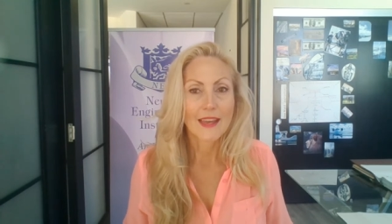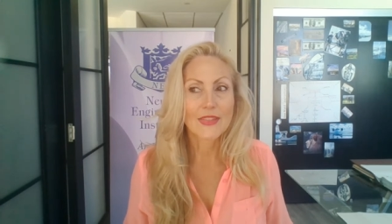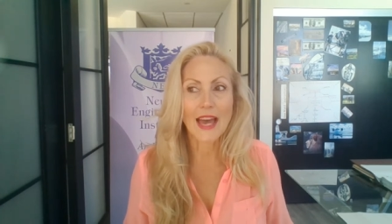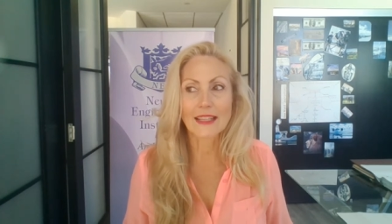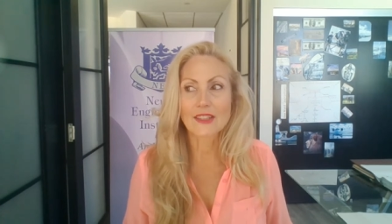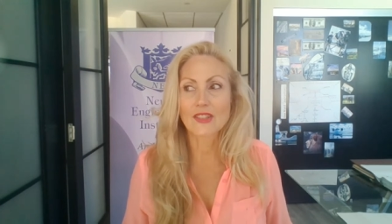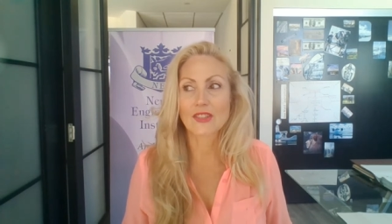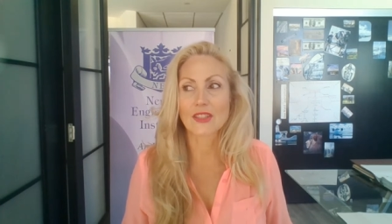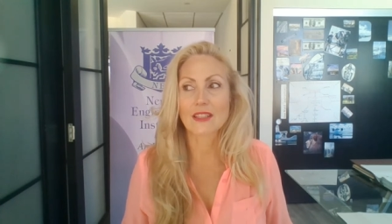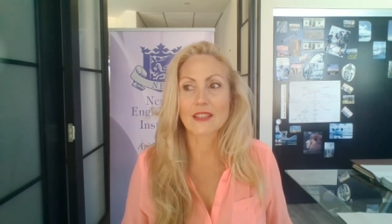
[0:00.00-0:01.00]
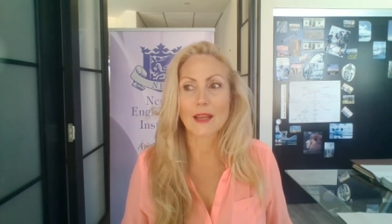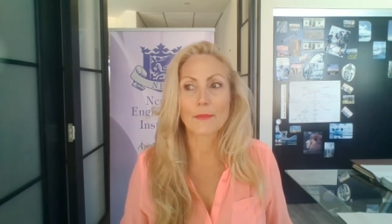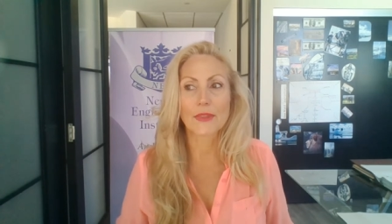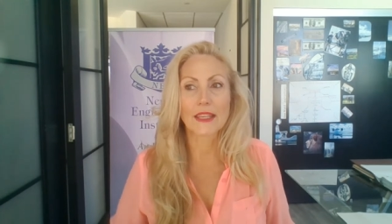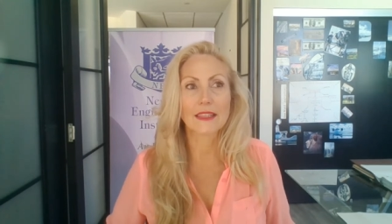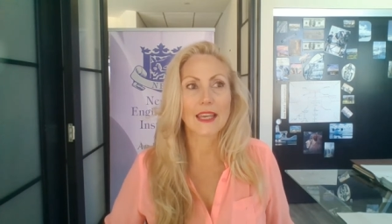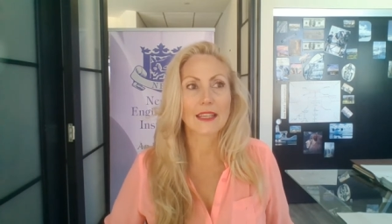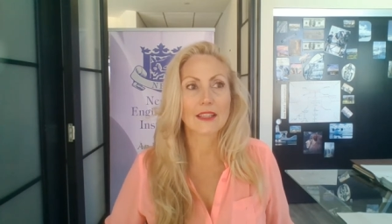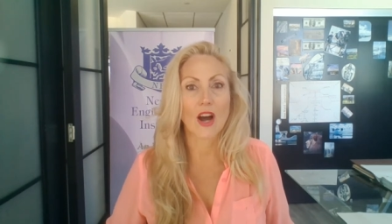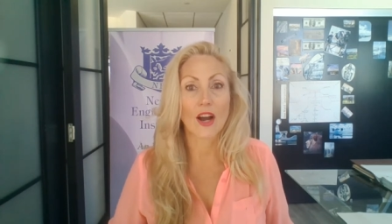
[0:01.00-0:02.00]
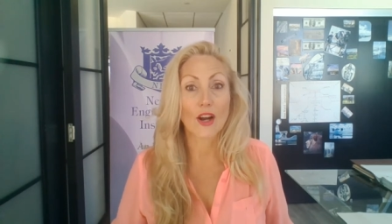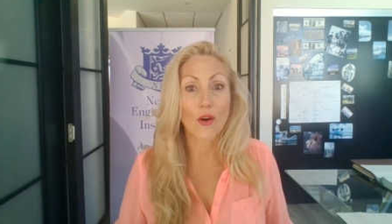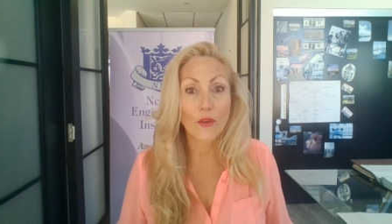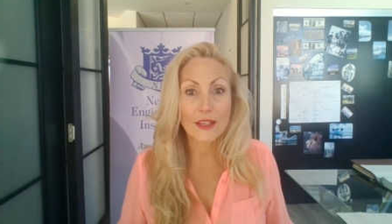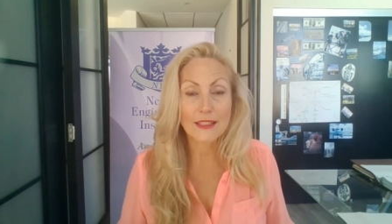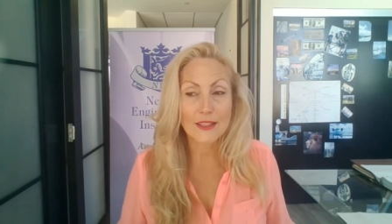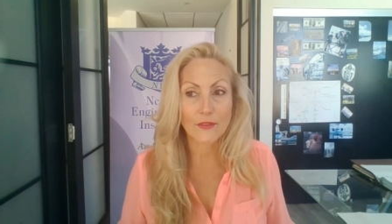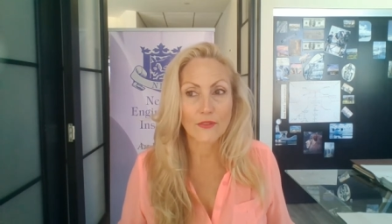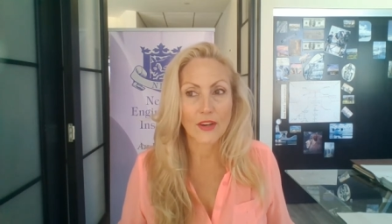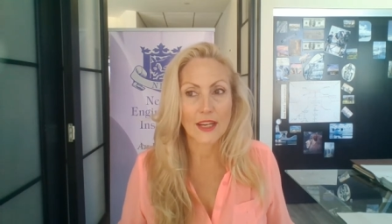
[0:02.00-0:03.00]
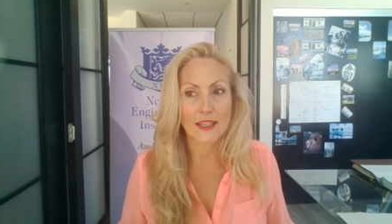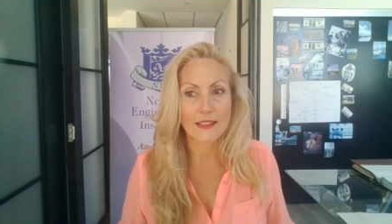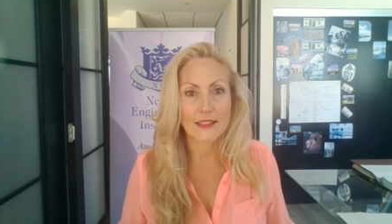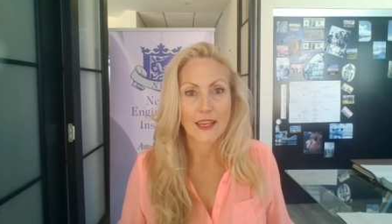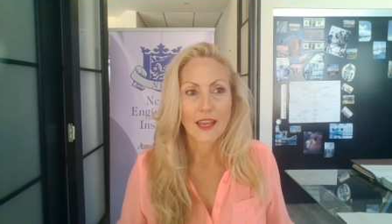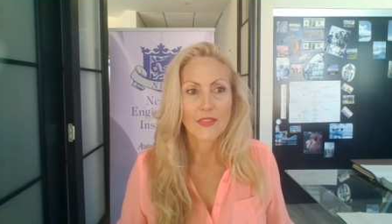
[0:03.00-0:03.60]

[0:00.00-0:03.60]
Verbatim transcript: That is just something that got coined as a phrase